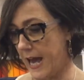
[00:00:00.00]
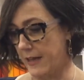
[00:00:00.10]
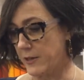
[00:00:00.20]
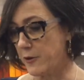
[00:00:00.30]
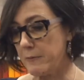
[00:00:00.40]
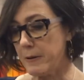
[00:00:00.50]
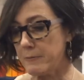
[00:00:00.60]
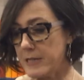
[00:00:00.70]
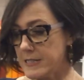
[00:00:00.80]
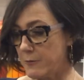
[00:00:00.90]
Yeah, the crepe
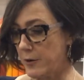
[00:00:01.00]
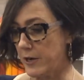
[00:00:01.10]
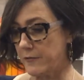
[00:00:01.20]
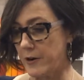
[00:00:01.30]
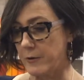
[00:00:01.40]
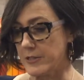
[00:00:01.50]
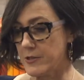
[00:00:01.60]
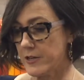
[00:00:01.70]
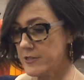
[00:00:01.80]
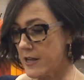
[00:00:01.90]
paper doesn't work very well.
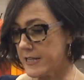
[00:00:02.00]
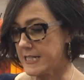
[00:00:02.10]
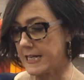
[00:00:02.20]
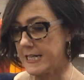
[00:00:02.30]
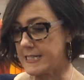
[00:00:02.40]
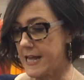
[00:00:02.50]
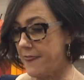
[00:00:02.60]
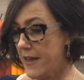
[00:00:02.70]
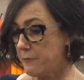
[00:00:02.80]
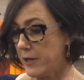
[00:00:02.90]
So here's techniques,
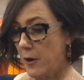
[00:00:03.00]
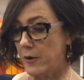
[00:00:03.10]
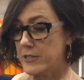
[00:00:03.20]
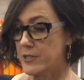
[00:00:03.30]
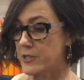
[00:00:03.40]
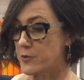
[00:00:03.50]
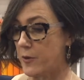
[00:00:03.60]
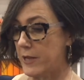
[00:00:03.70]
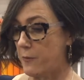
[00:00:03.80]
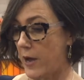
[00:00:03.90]
and then we go into the
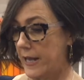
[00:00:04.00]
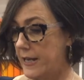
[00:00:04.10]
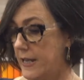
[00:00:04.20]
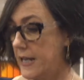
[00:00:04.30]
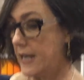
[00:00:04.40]
21